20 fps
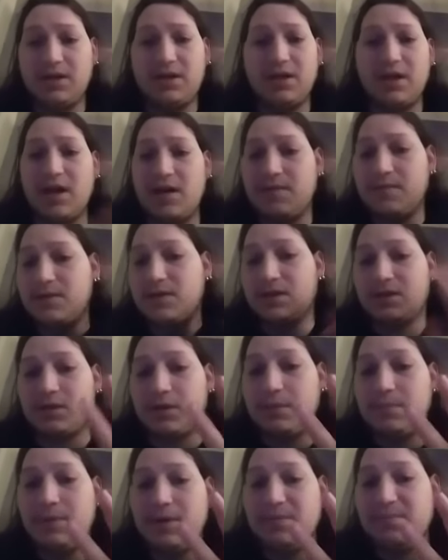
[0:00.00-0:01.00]
You can have the
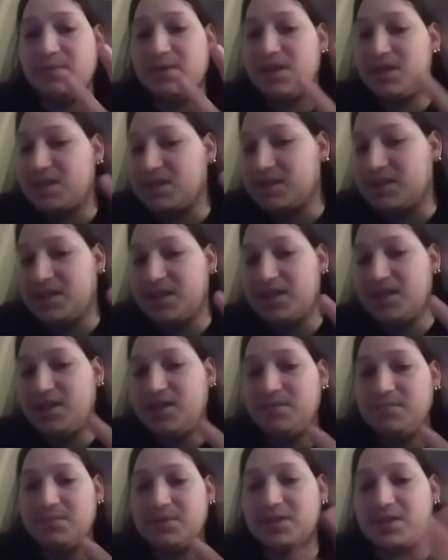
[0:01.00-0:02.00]
three people as your
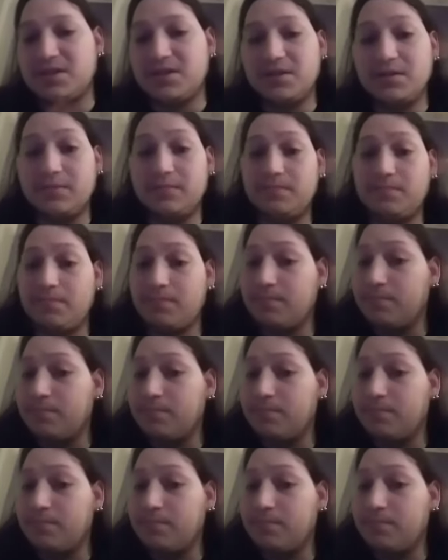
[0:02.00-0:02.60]
team. So,